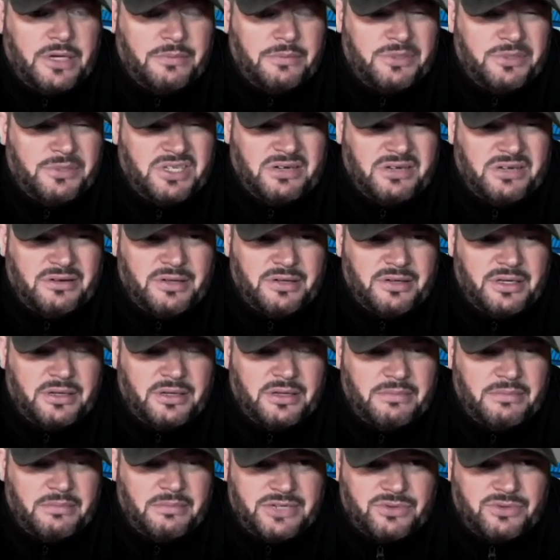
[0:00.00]
particularly in a
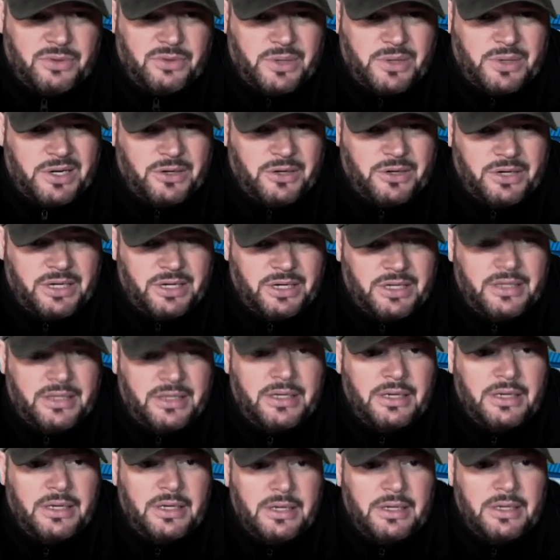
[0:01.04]
metro area.
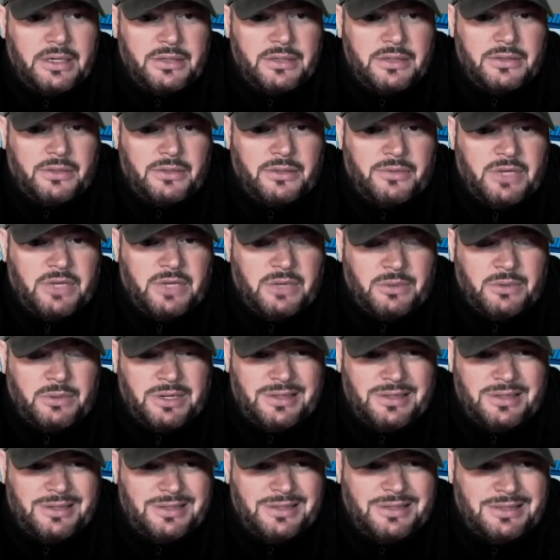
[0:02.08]
So if you get one of
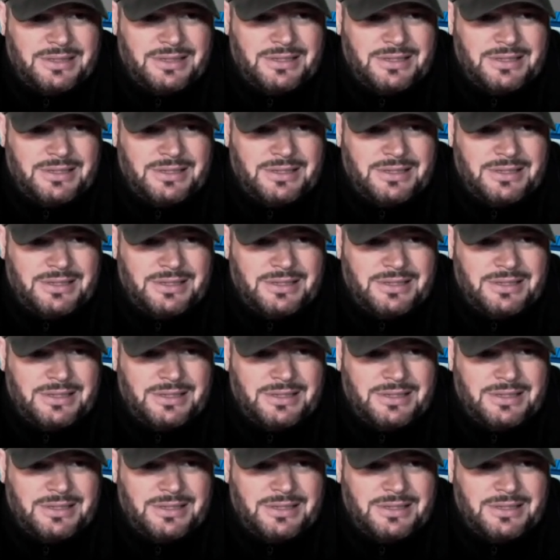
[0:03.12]
these